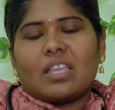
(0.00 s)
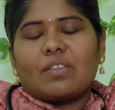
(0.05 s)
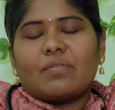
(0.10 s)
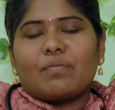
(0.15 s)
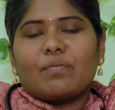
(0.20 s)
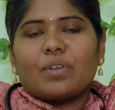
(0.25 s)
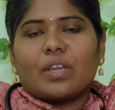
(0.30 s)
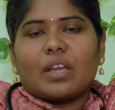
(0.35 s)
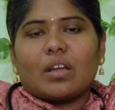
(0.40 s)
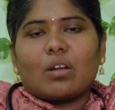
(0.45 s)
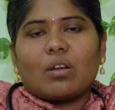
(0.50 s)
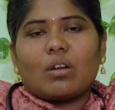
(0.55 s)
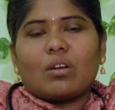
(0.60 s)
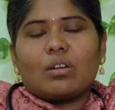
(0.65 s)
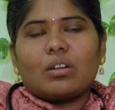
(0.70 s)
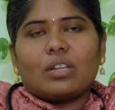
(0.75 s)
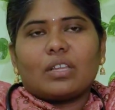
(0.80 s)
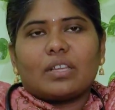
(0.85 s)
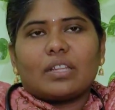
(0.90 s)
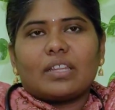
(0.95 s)
If we have
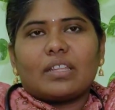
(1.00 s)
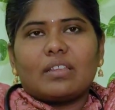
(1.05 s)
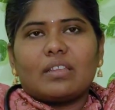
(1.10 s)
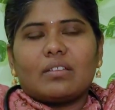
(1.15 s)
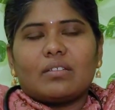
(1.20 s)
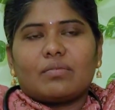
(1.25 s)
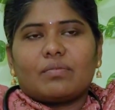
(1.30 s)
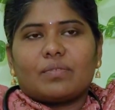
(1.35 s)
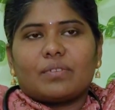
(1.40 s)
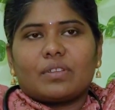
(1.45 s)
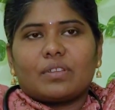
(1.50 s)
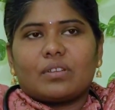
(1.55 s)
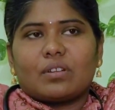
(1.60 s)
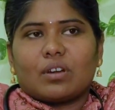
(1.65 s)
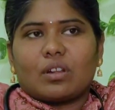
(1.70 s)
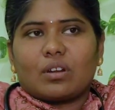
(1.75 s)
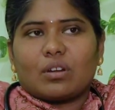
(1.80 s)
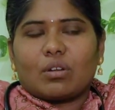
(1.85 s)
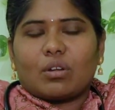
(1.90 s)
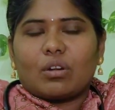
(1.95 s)
got if
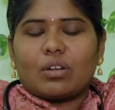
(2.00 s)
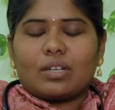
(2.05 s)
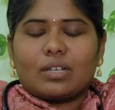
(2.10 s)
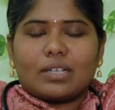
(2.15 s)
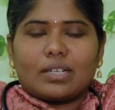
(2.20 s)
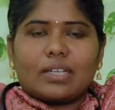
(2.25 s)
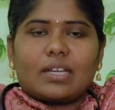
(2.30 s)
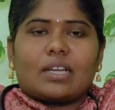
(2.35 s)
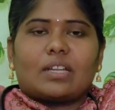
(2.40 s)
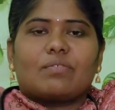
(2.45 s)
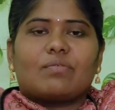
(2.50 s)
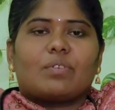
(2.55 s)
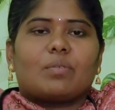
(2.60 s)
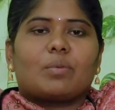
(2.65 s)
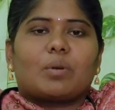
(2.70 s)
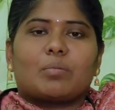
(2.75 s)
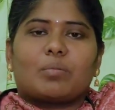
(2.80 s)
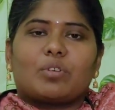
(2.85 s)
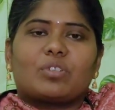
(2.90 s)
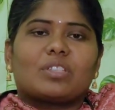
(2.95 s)
we are not
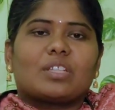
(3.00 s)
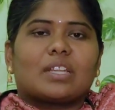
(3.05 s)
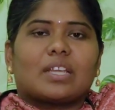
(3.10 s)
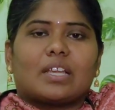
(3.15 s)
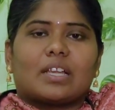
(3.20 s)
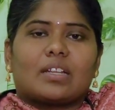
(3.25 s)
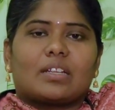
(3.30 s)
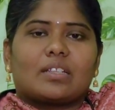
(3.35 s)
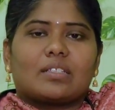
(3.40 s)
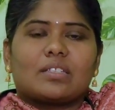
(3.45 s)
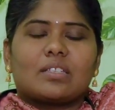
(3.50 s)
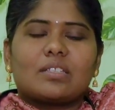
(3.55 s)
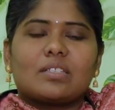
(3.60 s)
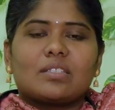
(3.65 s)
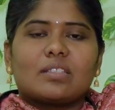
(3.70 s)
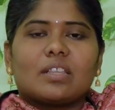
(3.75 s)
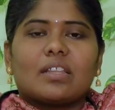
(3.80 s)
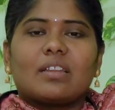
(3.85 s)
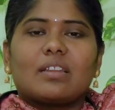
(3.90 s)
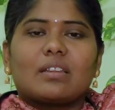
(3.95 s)
confirm about the
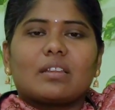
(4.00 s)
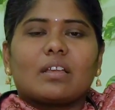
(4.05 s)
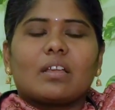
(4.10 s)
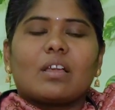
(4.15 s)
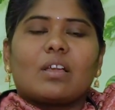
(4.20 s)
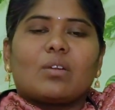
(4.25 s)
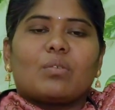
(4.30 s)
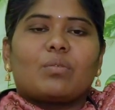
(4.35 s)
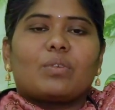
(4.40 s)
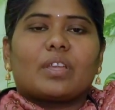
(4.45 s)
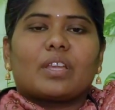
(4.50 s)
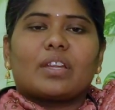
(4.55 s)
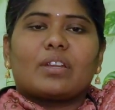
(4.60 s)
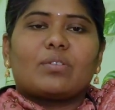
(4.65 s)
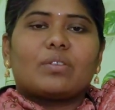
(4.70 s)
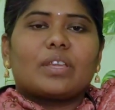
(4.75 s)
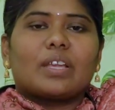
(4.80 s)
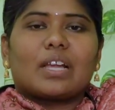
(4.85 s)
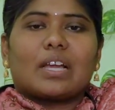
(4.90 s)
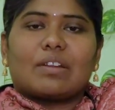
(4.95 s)
diagnosis, then we
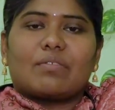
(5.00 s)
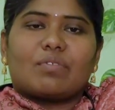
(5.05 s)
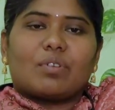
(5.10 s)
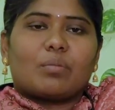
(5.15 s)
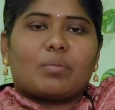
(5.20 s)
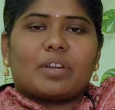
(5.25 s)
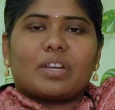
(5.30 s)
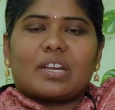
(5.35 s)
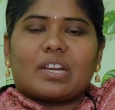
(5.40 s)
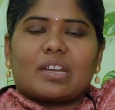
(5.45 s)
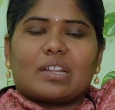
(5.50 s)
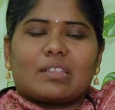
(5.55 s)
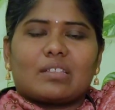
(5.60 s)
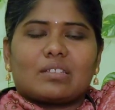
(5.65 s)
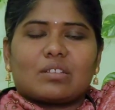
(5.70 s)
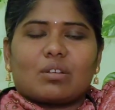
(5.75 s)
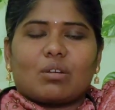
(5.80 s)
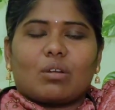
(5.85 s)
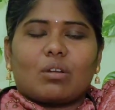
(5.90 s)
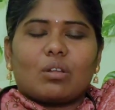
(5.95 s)
can do a confirmatory
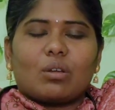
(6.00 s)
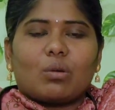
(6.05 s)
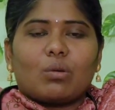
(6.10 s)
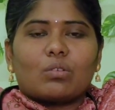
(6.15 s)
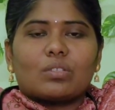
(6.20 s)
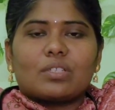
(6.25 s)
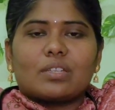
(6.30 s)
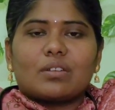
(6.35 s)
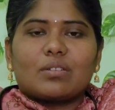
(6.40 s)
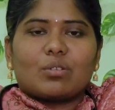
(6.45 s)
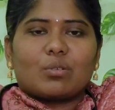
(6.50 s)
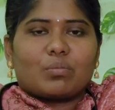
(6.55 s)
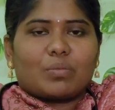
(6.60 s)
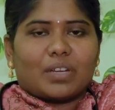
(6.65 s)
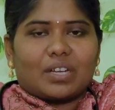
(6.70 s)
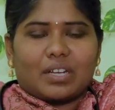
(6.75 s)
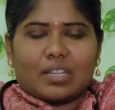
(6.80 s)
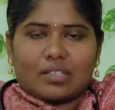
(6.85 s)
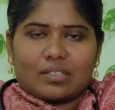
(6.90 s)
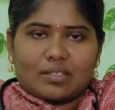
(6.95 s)
test called
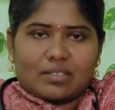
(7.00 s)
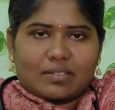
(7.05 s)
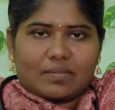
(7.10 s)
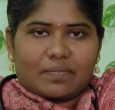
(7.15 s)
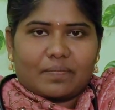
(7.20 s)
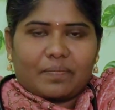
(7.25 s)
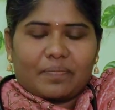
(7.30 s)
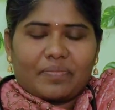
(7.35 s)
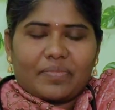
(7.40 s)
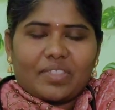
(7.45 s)
cosyntropin test.